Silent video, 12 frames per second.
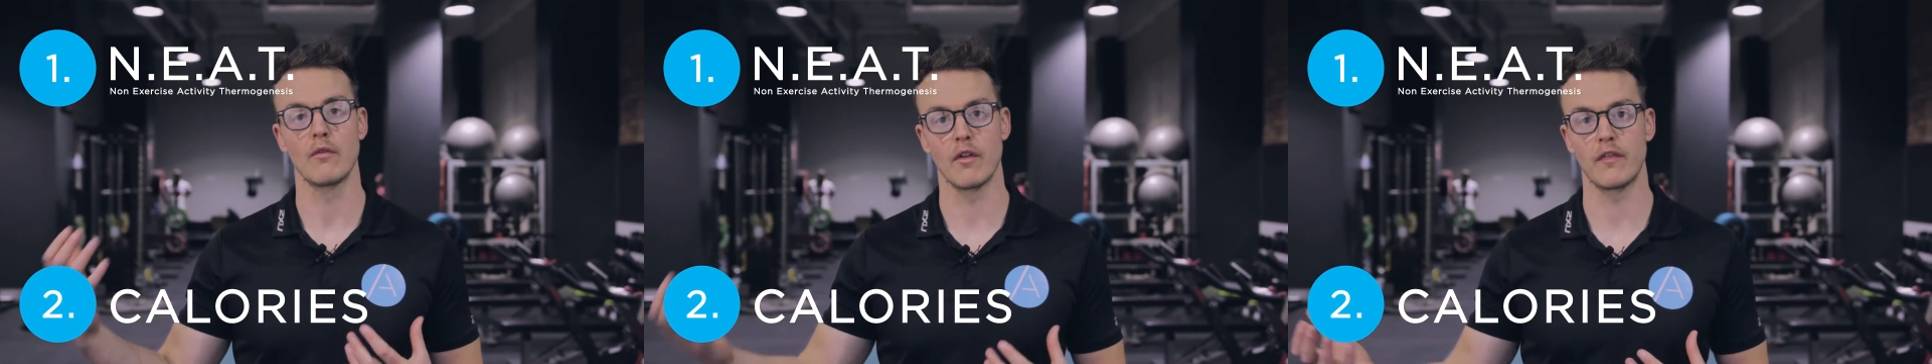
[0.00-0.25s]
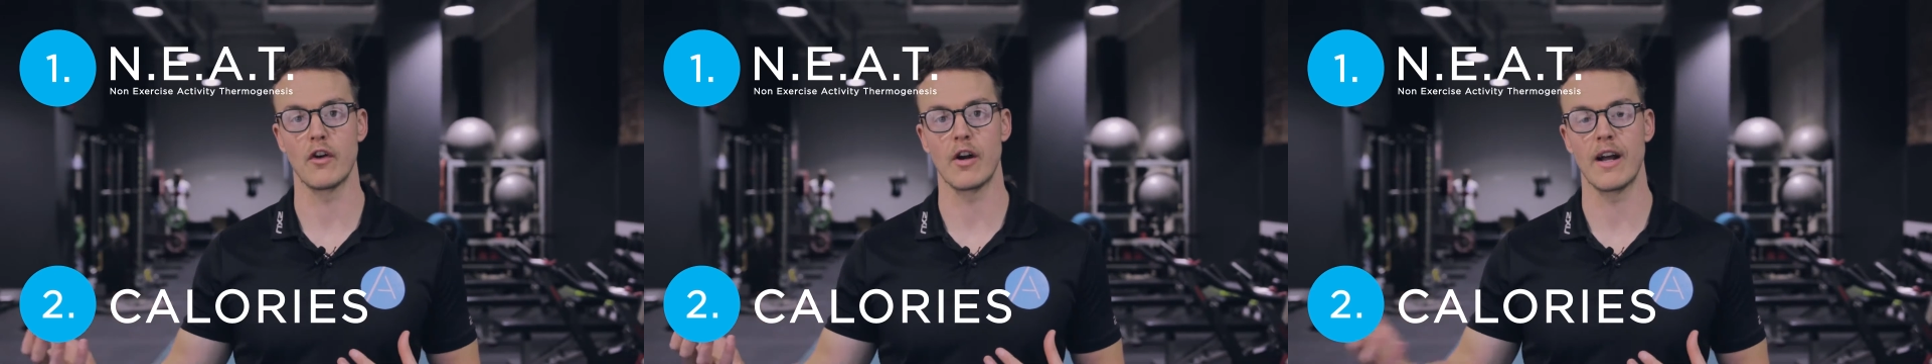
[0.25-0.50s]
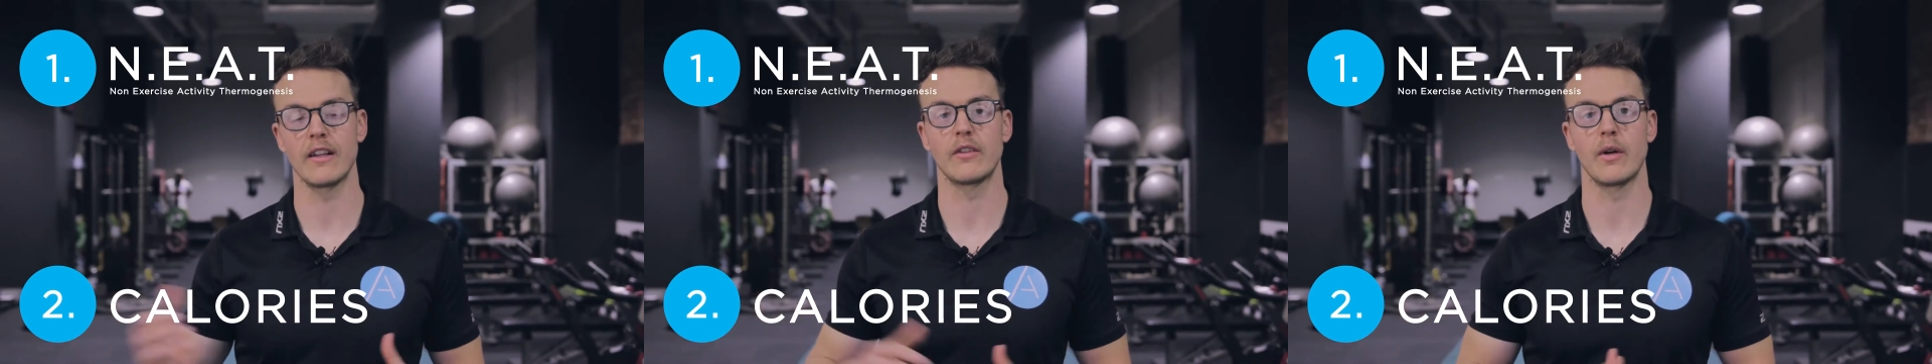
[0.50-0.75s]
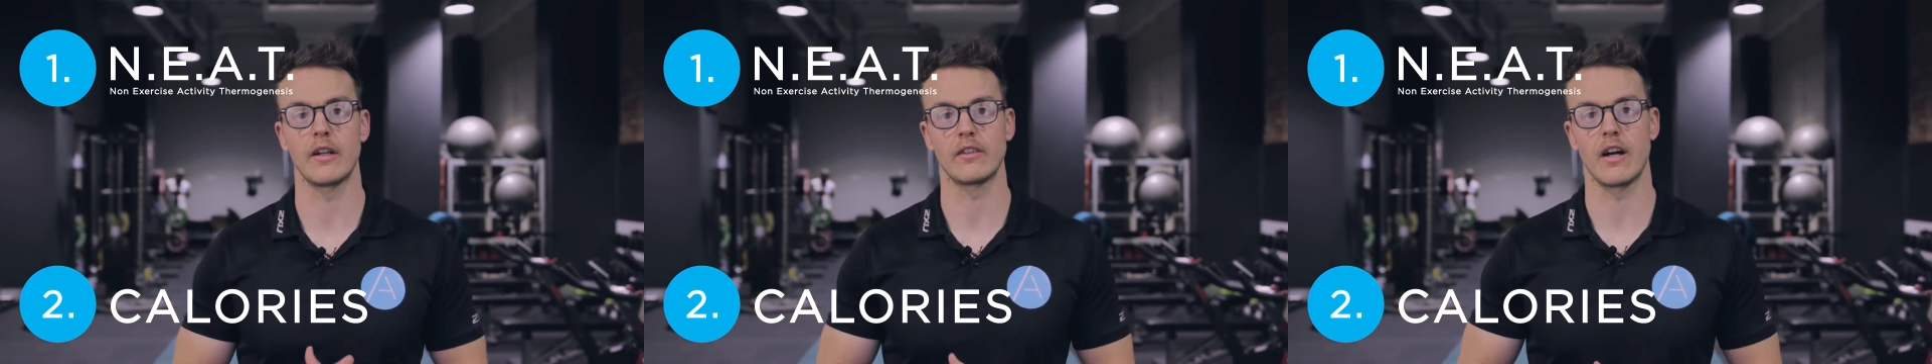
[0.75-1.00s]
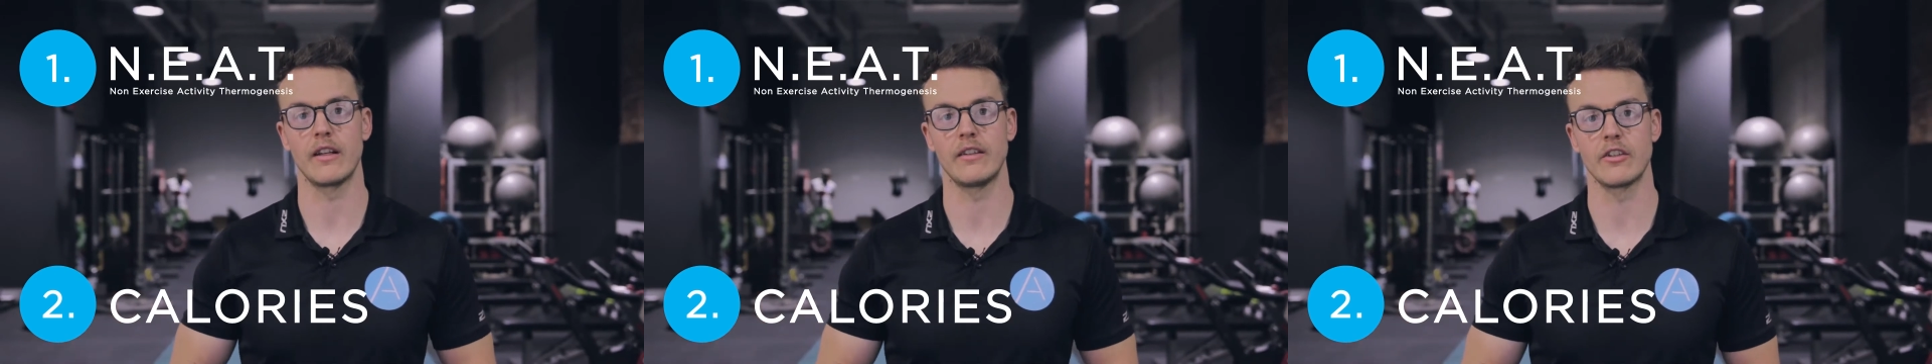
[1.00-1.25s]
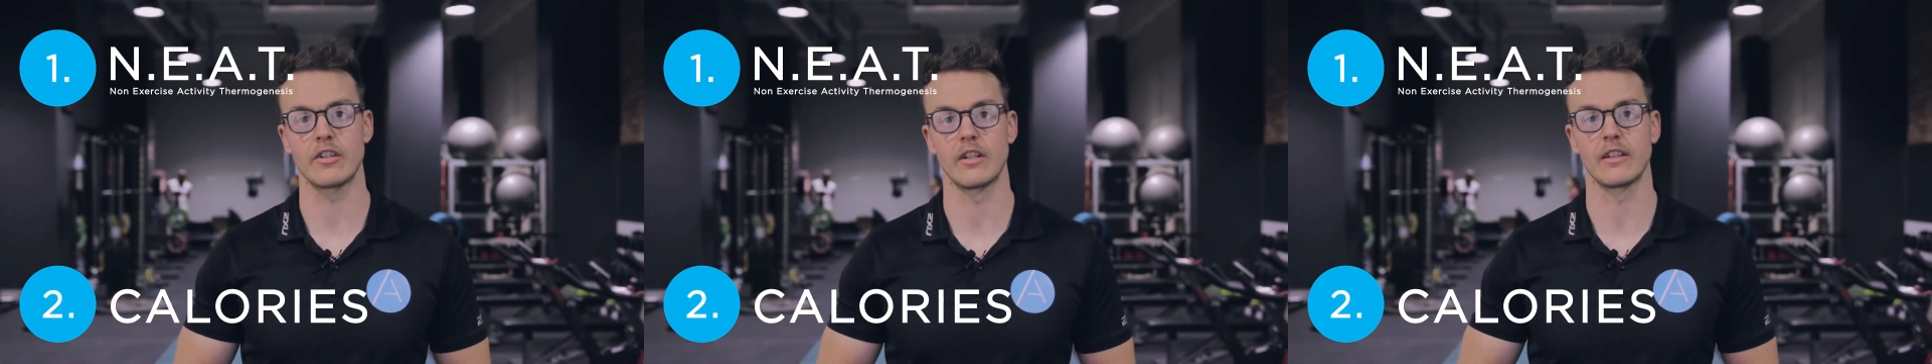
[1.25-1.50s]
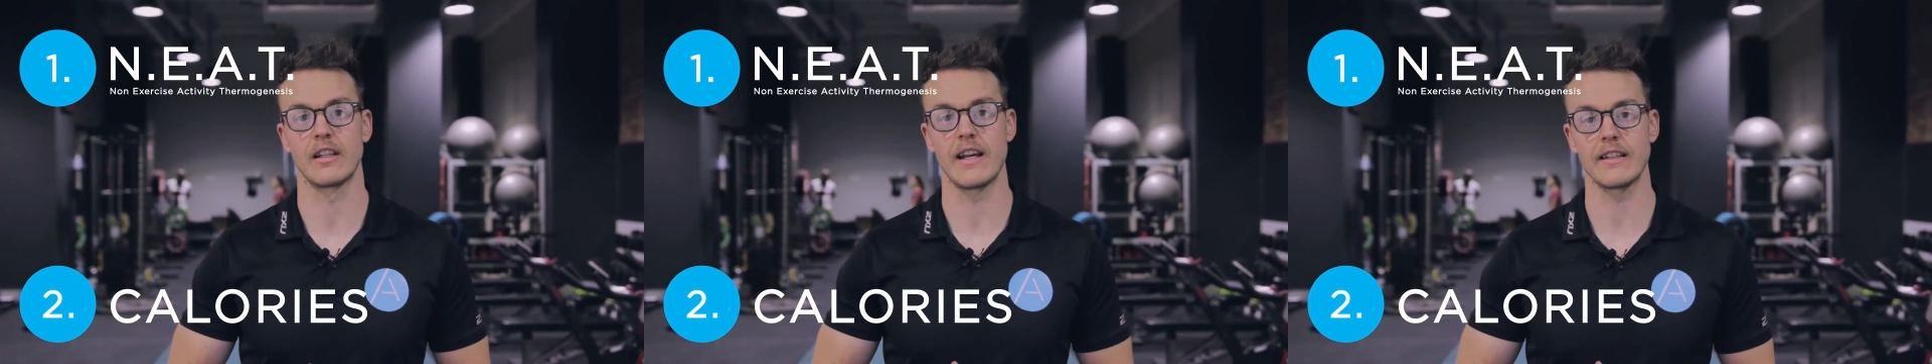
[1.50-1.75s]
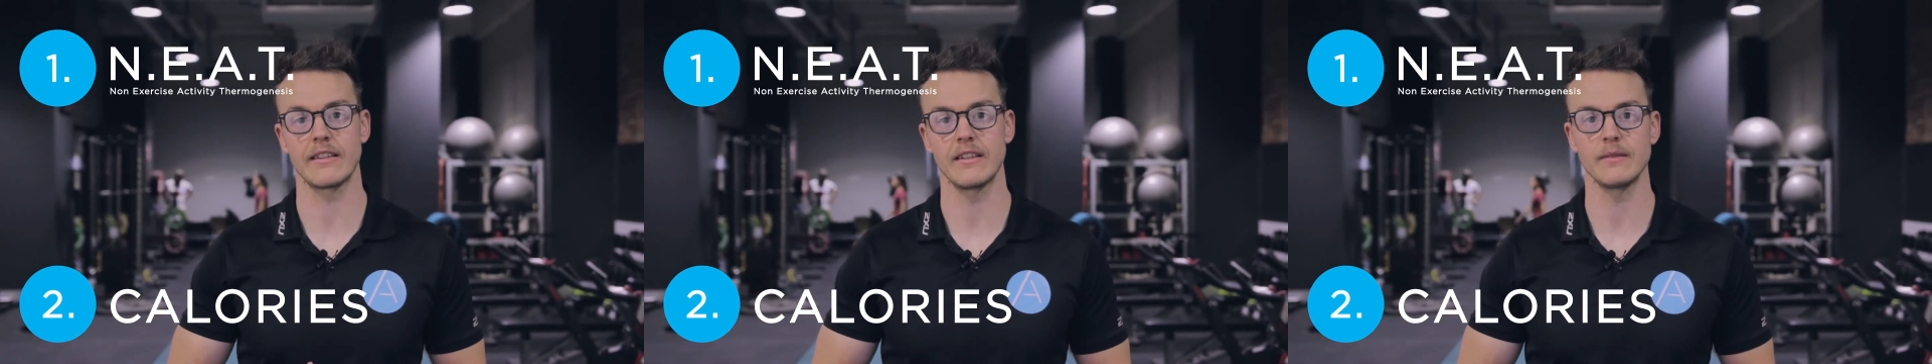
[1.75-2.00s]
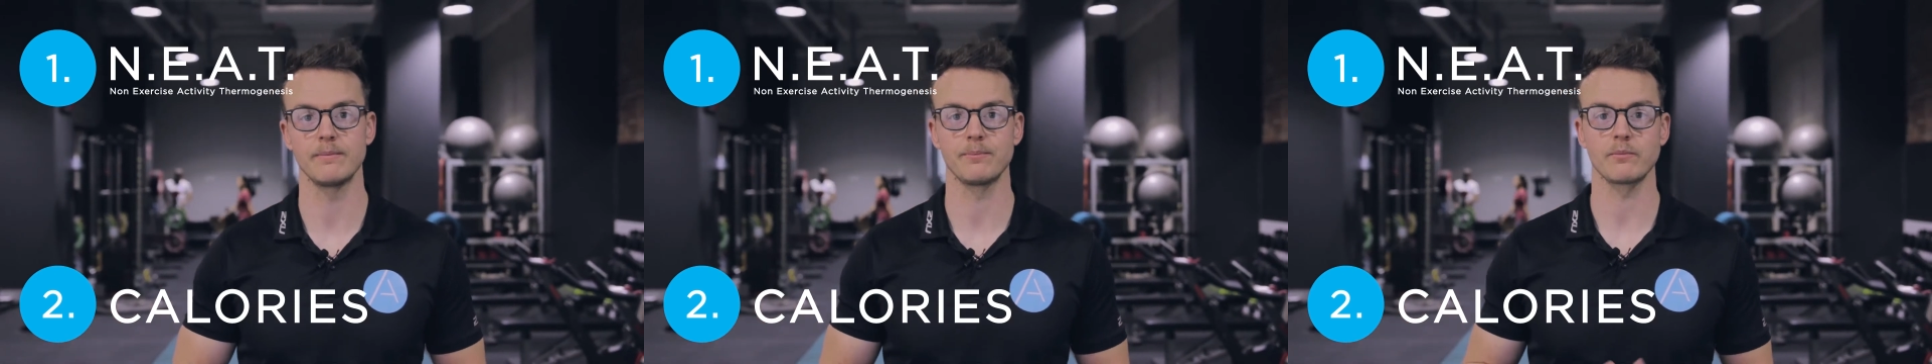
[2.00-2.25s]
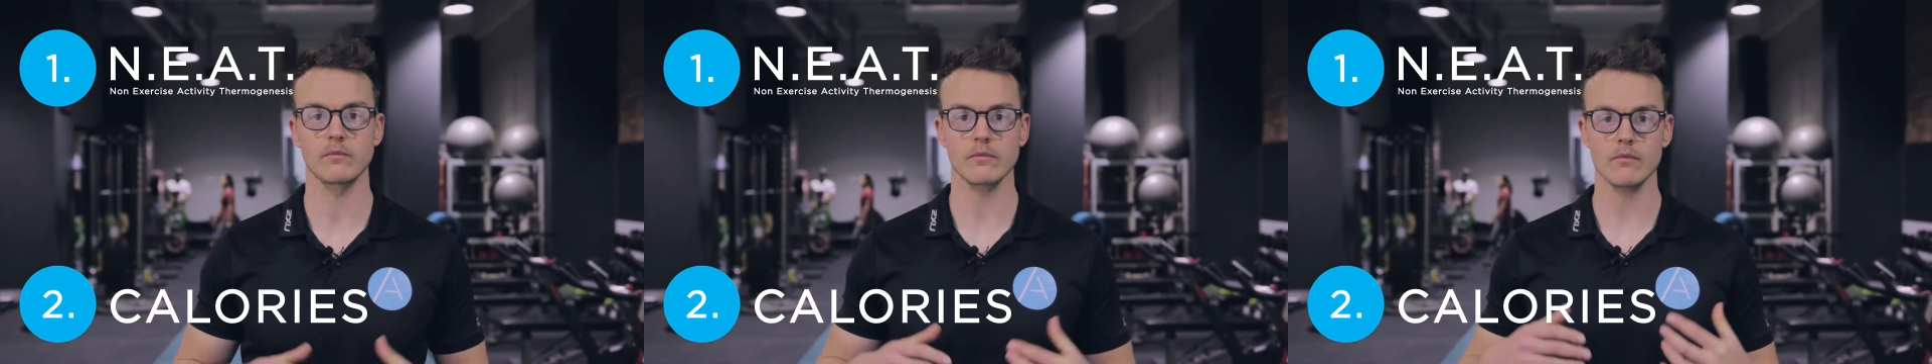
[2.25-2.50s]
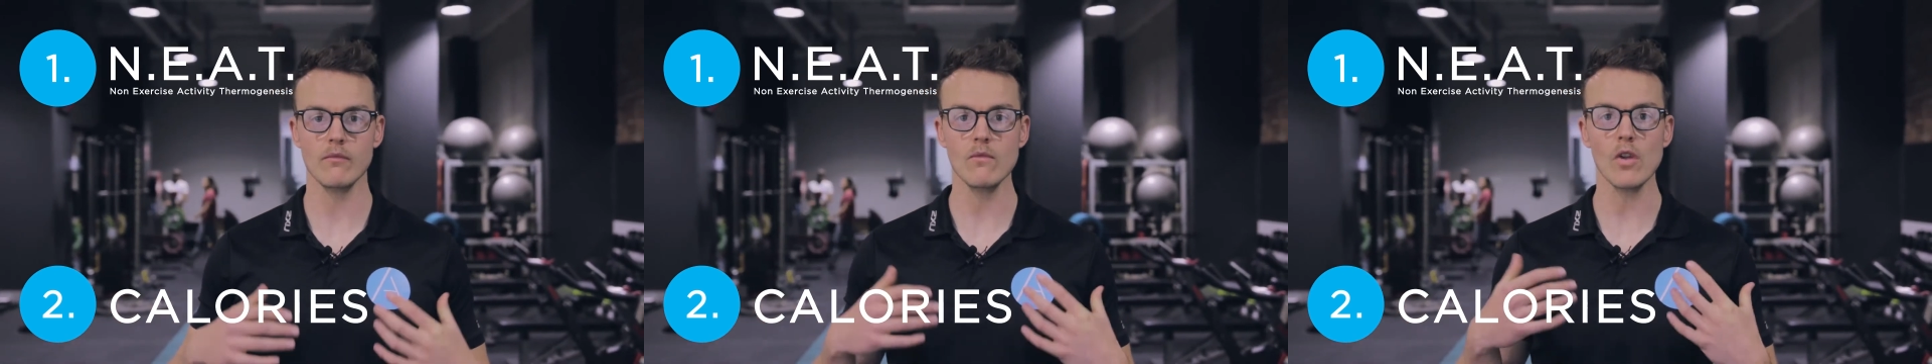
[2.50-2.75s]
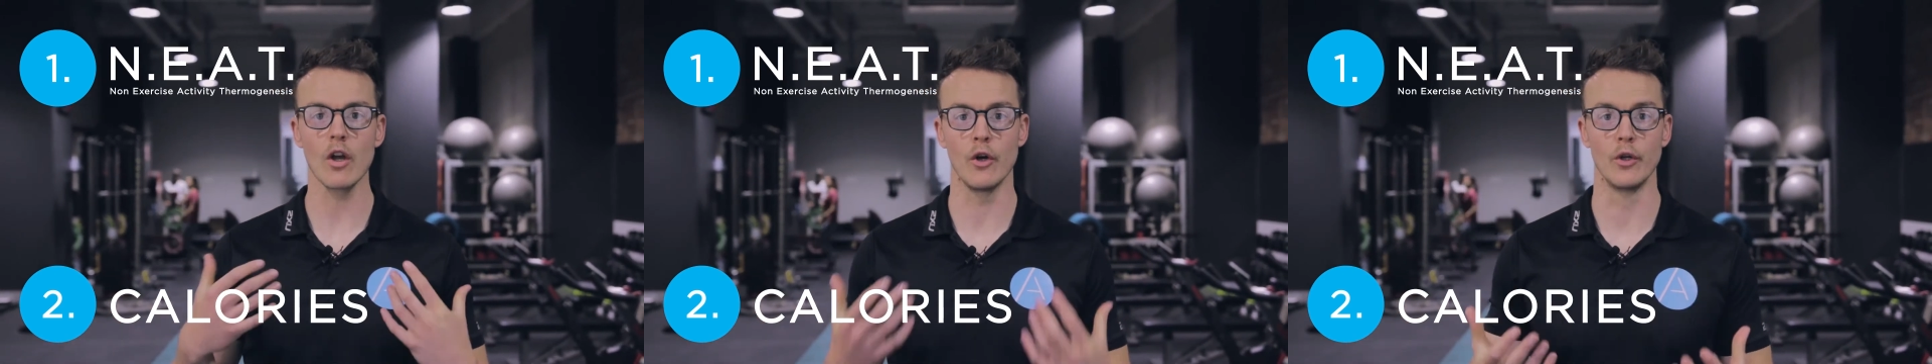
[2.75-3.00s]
refer out to our dietitian at N.E.A.T,